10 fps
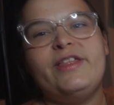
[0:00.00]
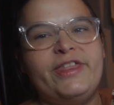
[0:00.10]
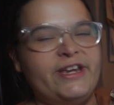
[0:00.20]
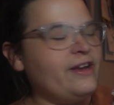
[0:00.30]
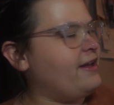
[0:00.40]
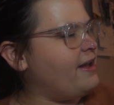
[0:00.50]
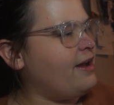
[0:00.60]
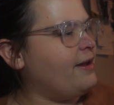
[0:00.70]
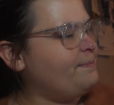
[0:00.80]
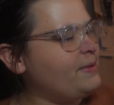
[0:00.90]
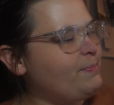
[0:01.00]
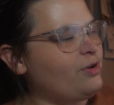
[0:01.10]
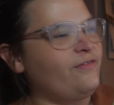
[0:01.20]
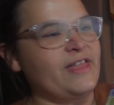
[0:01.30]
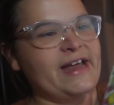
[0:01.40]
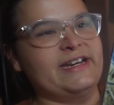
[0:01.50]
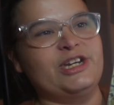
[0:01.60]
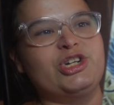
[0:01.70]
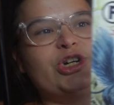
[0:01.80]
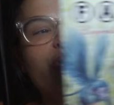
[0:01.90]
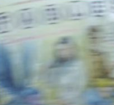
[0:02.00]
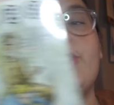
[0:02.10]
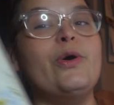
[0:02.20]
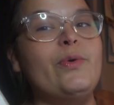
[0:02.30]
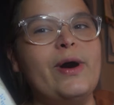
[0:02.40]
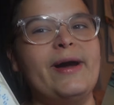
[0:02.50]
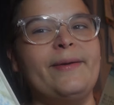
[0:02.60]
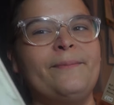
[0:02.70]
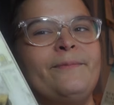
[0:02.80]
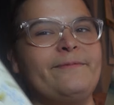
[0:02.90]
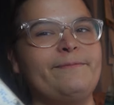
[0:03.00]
people of that nature. So I'm